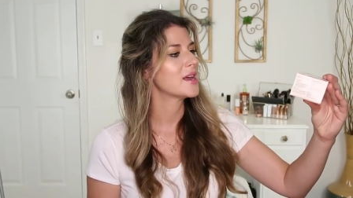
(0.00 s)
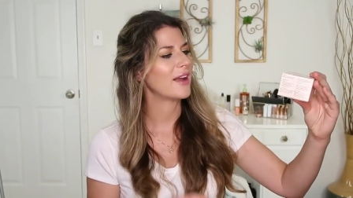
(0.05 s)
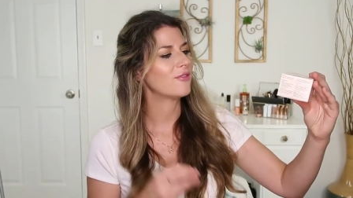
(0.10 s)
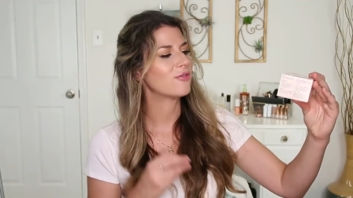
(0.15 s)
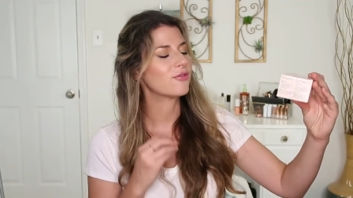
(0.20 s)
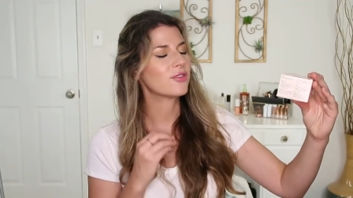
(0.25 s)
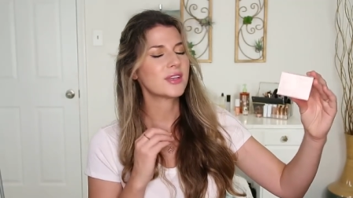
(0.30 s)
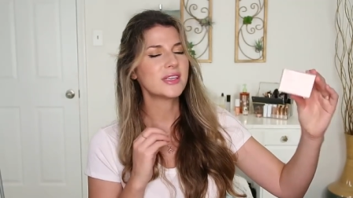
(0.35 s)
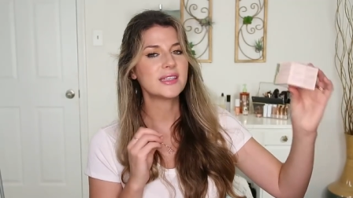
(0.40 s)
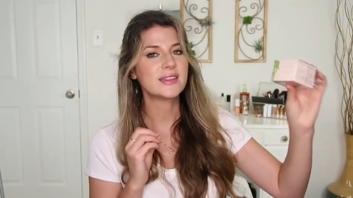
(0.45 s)

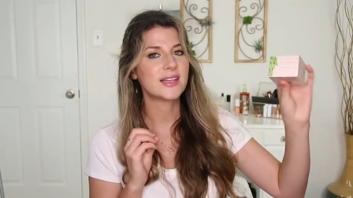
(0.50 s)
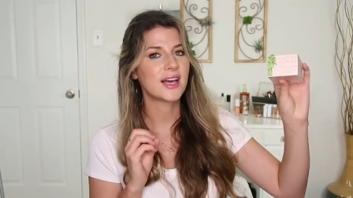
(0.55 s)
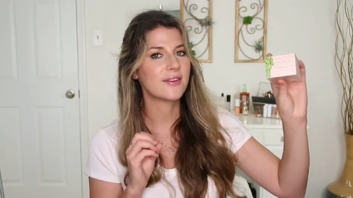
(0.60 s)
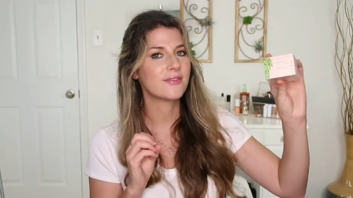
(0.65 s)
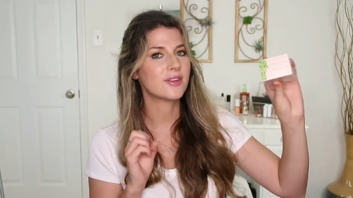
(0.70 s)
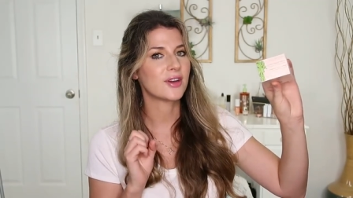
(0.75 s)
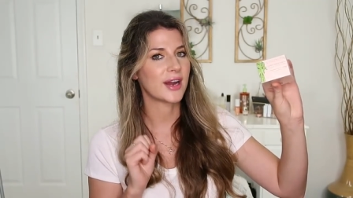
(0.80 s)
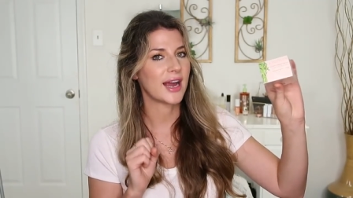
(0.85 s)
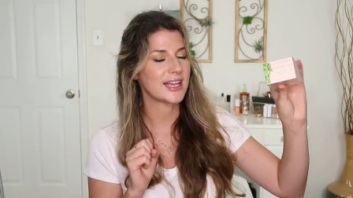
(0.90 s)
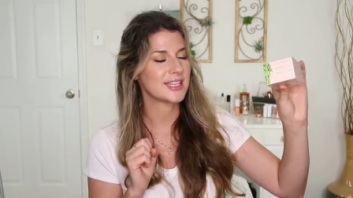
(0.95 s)
I really
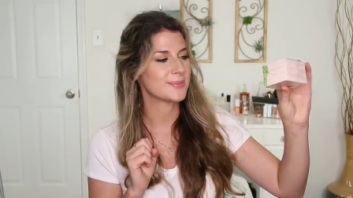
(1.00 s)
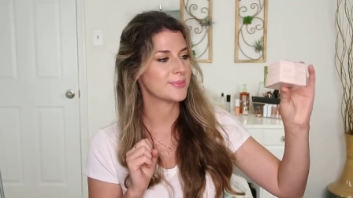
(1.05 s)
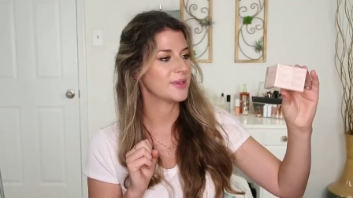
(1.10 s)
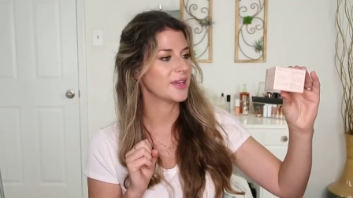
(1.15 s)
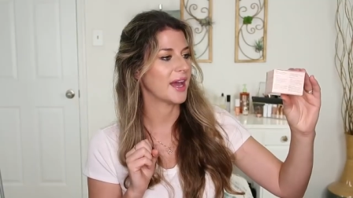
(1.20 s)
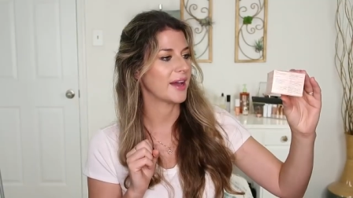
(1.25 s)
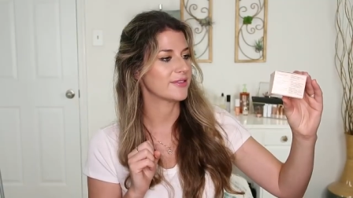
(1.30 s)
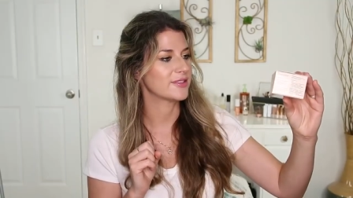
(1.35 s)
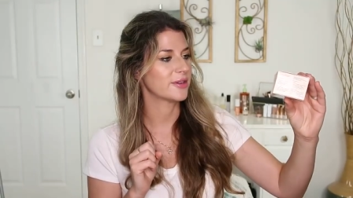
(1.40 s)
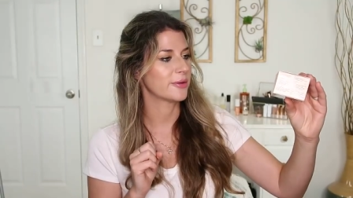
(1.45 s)
love their
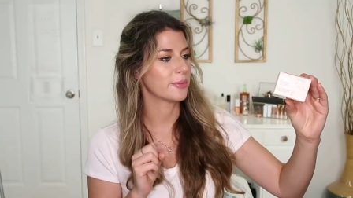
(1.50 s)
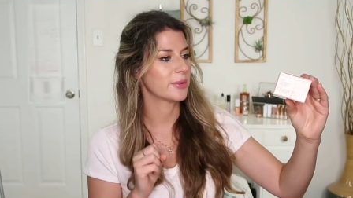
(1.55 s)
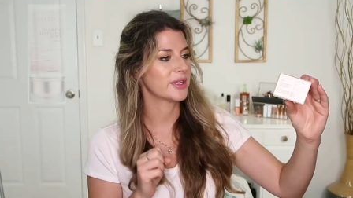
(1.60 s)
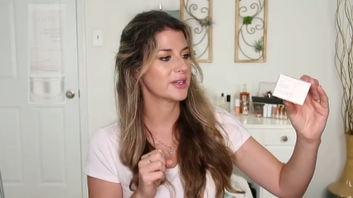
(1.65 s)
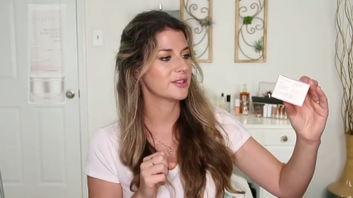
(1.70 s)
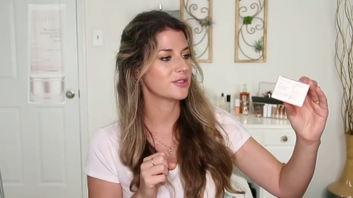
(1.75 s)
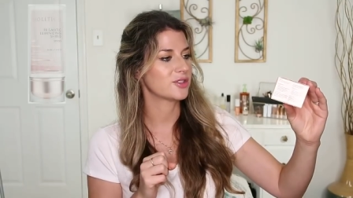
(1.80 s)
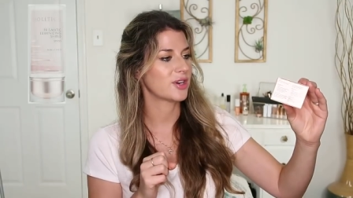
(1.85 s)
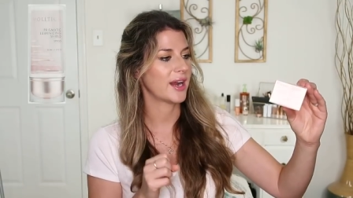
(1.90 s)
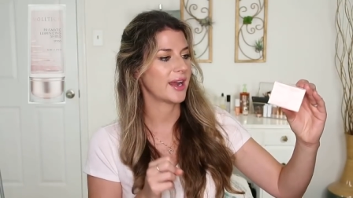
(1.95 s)
SPF. So I
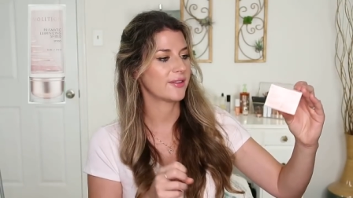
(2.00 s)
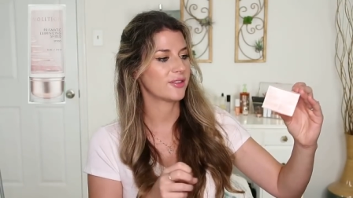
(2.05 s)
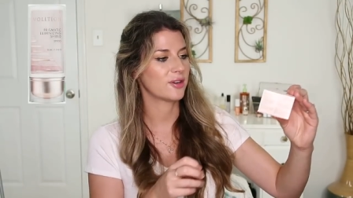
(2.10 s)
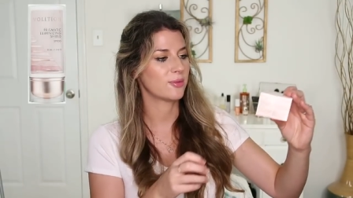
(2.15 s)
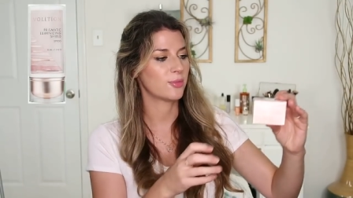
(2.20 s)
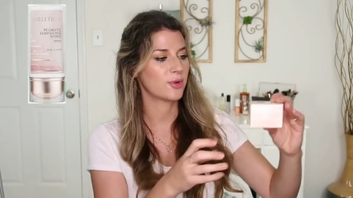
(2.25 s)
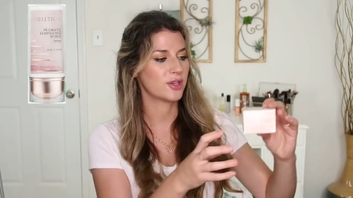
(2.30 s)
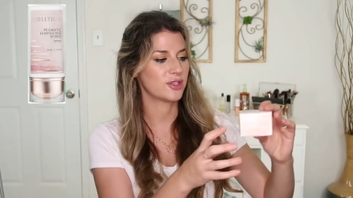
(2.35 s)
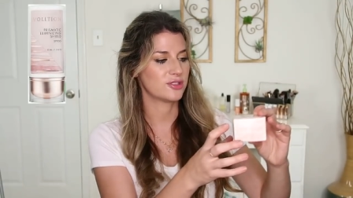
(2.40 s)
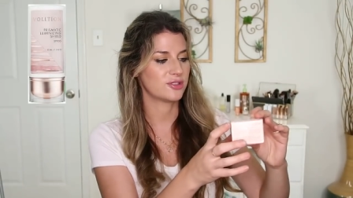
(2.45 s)
wanted to try out
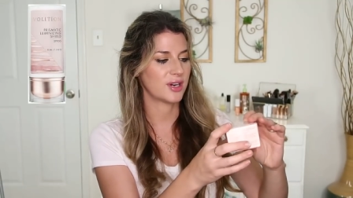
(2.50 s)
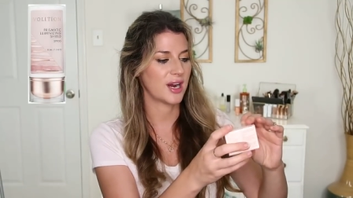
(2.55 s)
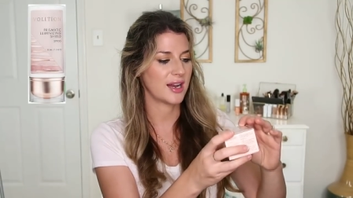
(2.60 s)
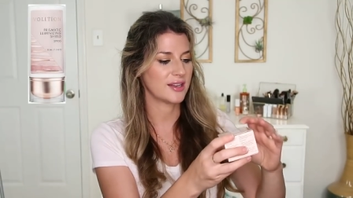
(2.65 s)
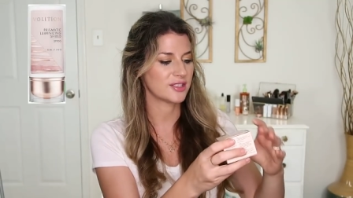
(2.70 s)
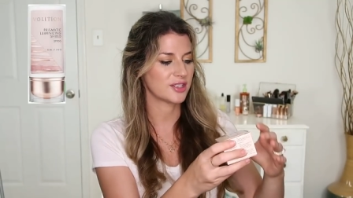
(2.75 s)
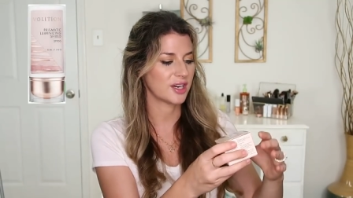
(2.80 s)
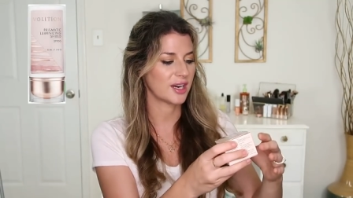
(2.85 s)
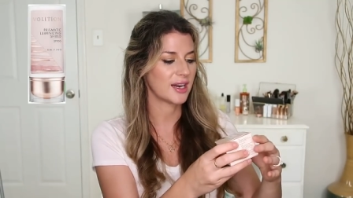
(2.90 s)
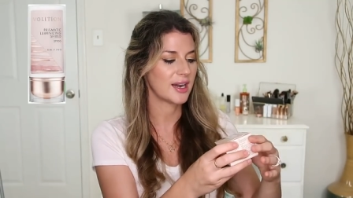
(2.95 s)
their
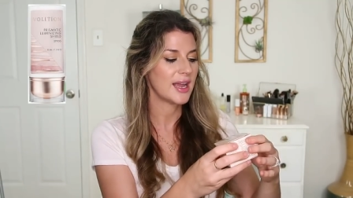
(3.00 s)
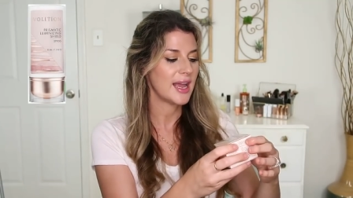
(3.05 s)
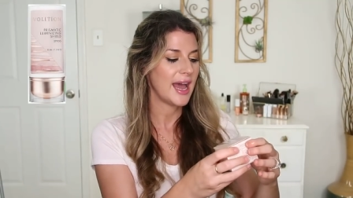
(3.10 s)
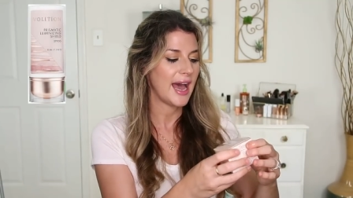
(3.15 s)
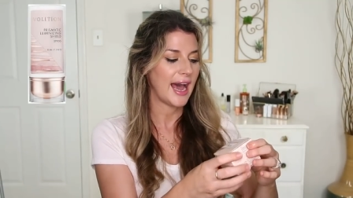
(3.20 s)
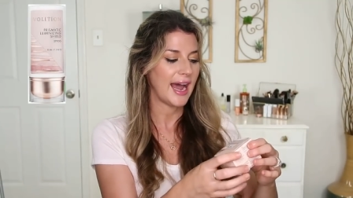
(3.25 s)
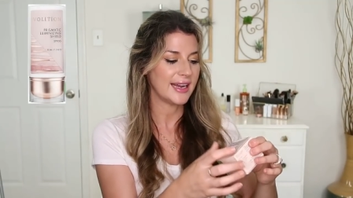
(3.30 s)
moisturizer.